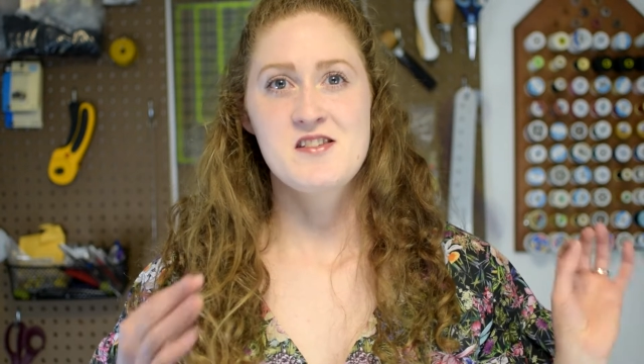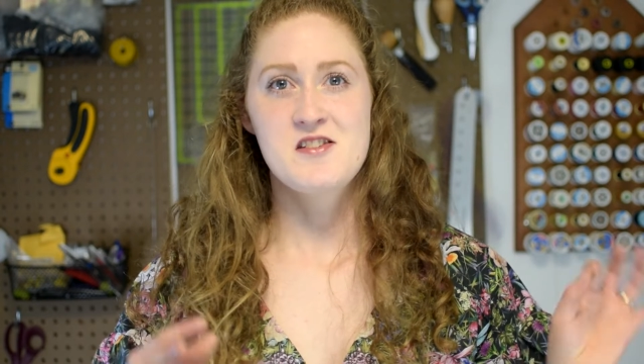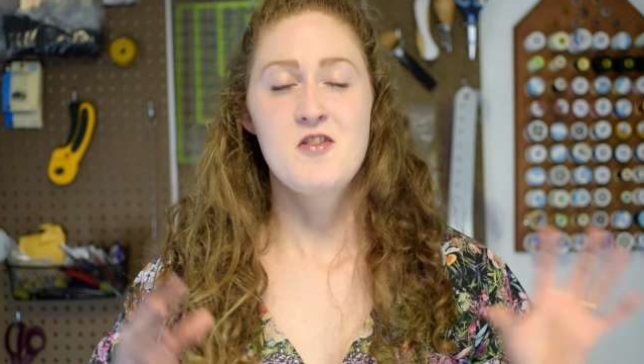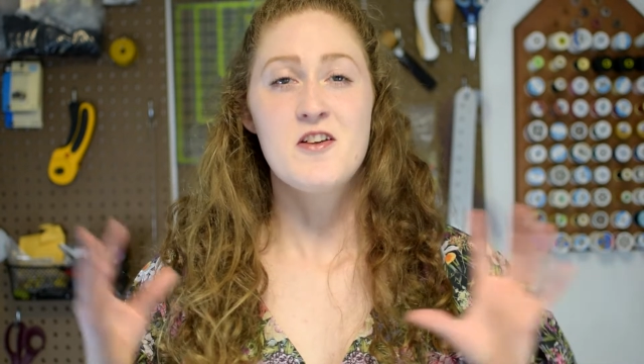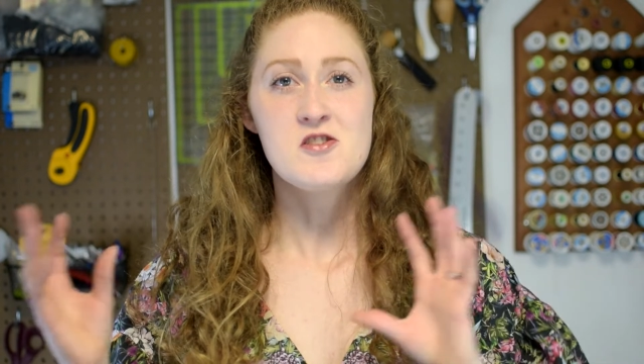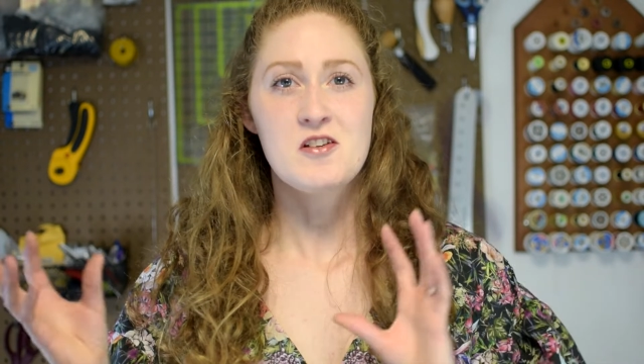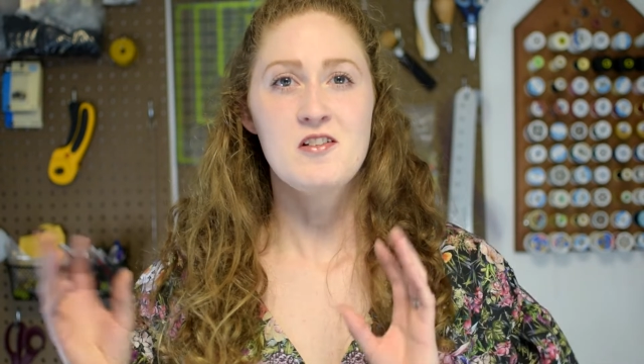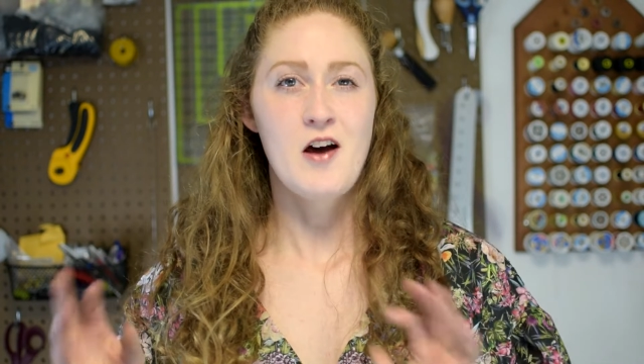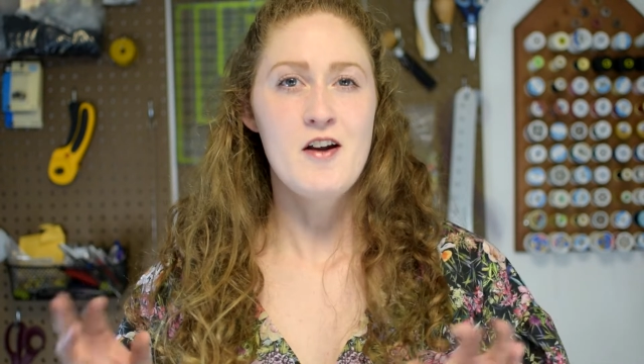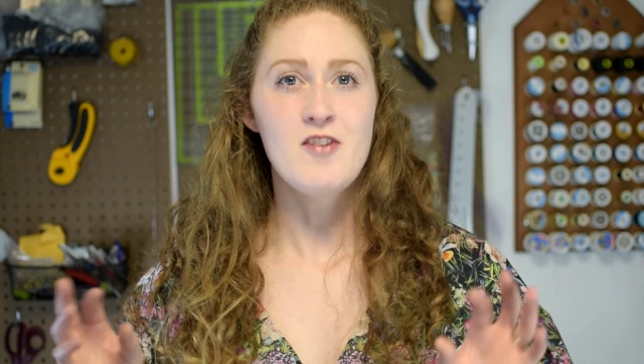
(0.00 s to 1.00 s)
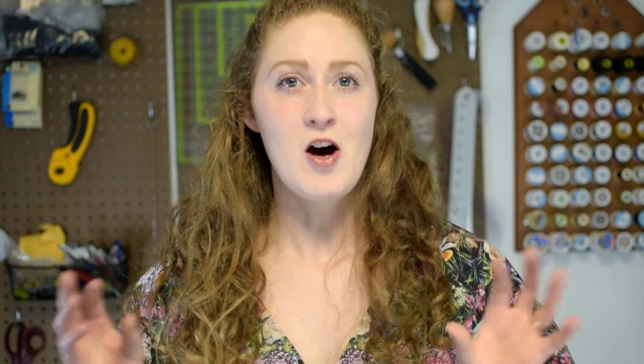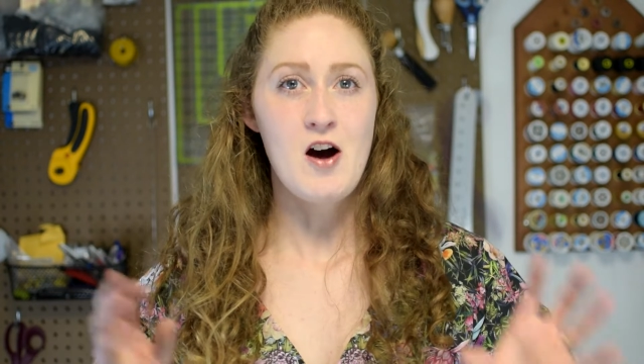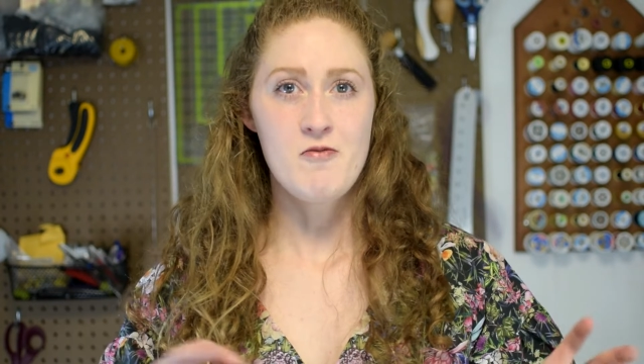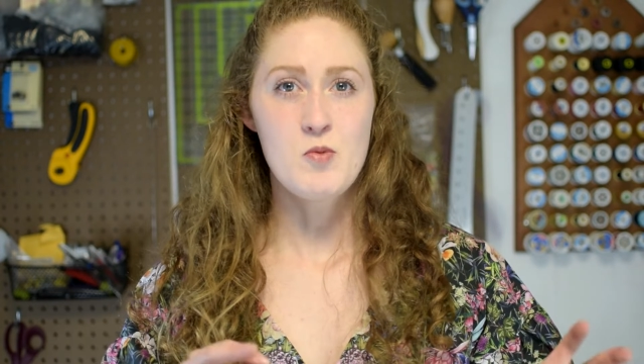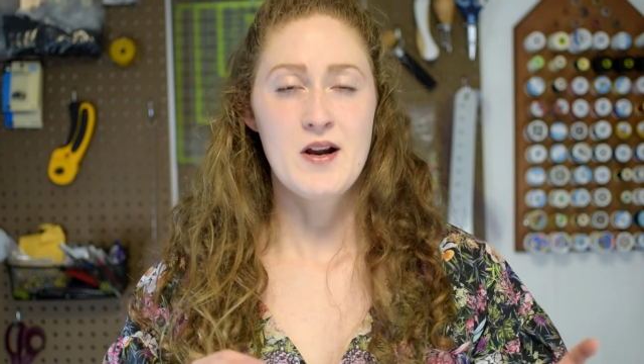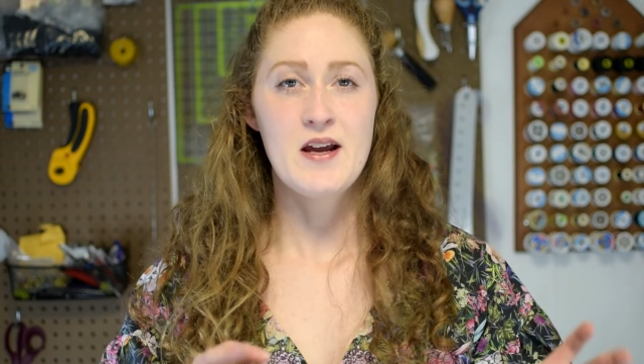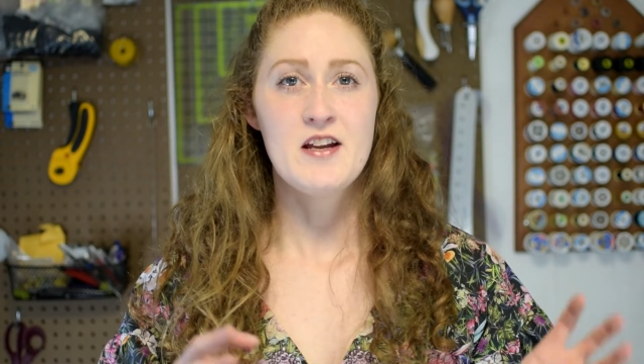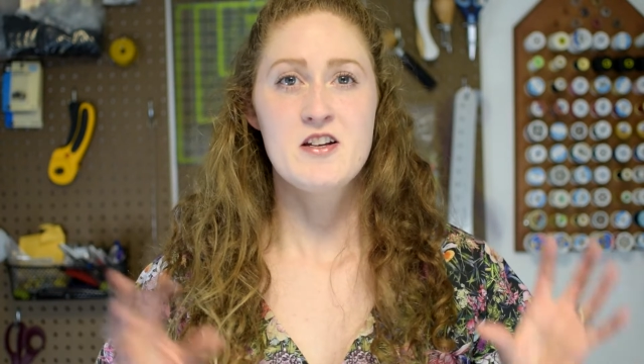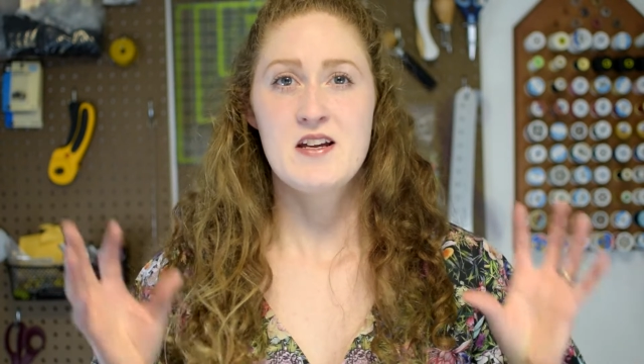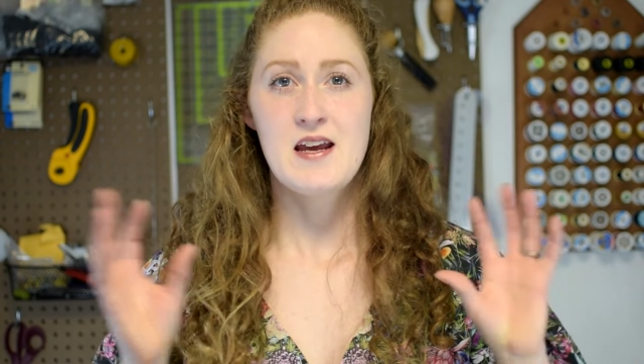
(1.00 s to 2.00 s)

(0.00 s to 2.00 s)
So there's a lot of off-brand,